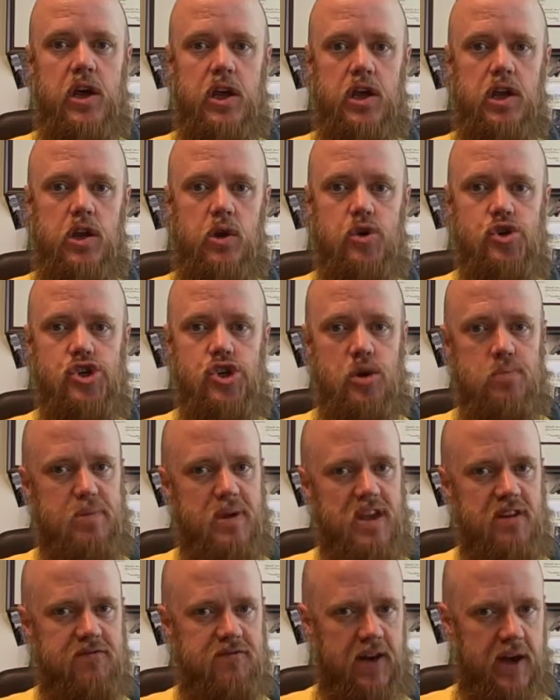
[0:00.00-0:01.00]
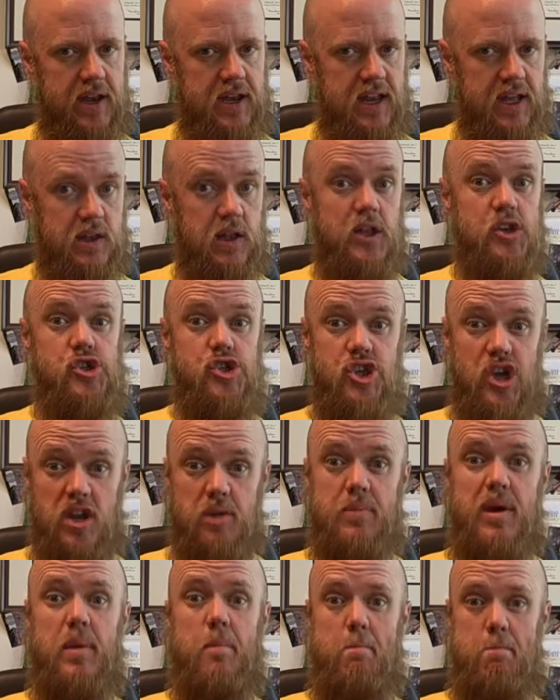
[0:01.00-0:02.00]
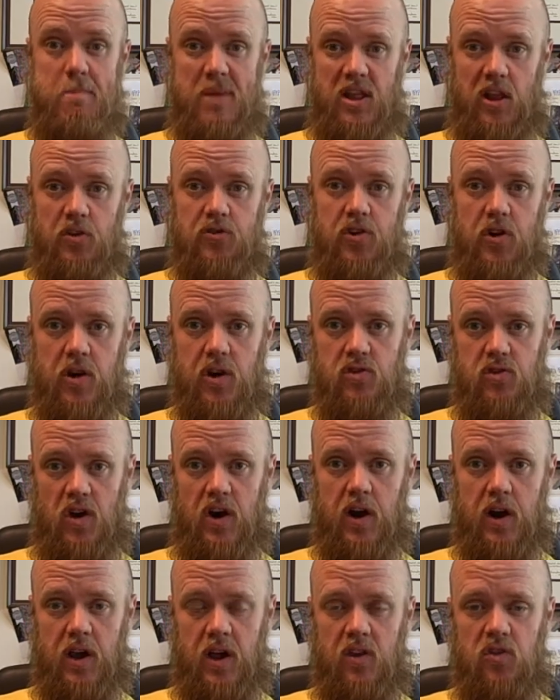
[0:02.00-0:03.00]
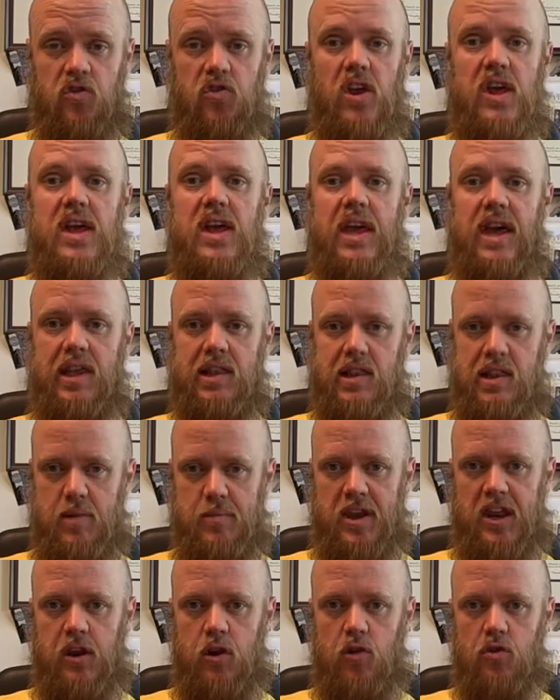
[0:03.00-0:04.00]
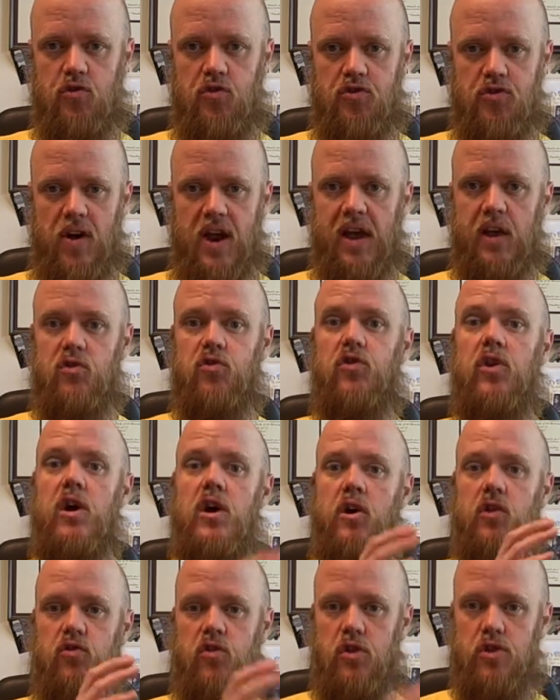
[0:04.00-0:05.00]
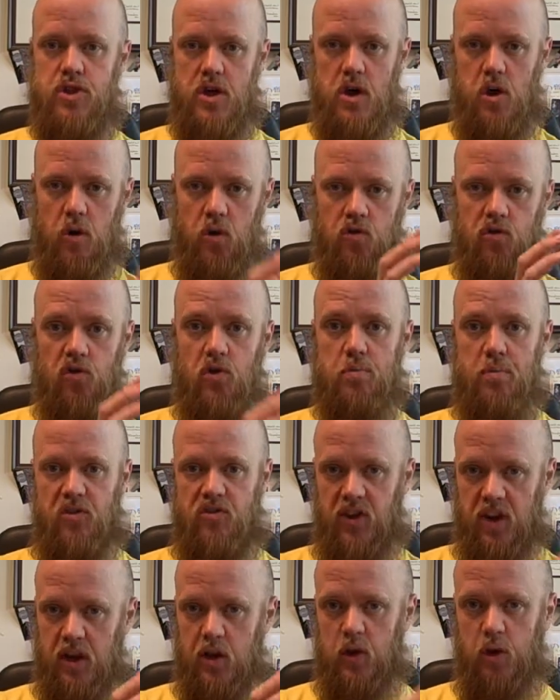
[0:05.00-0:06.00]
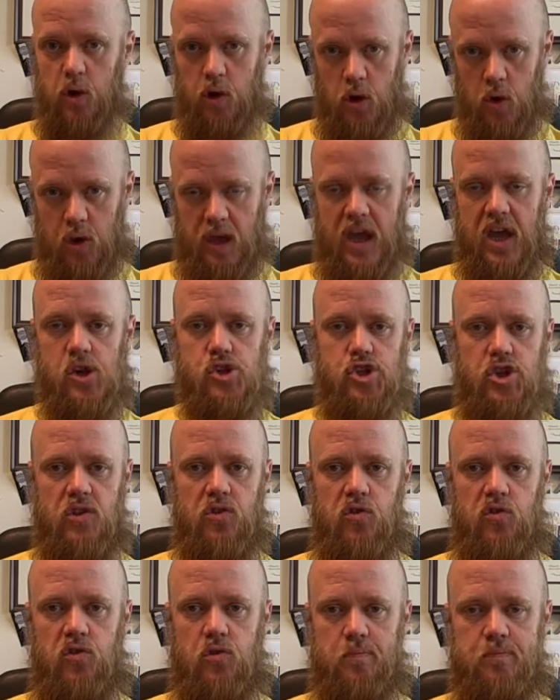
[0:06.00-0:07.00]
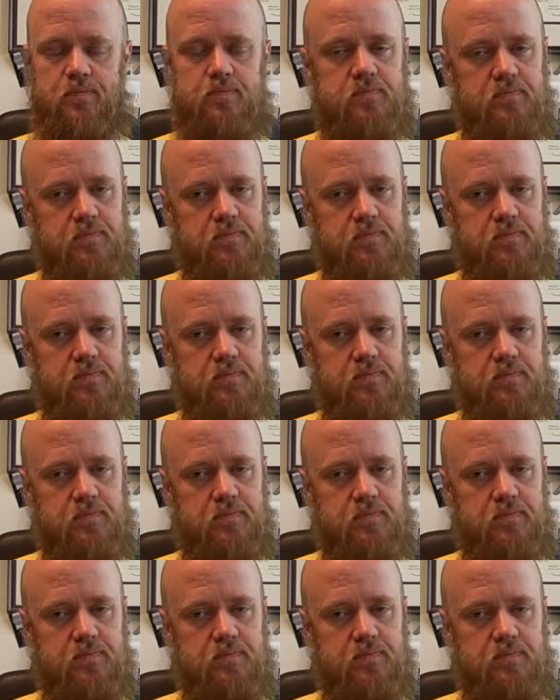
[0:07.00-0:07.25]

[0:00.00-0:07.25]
You should be finding legitimate military targets and limiting your strikes to those particular locations.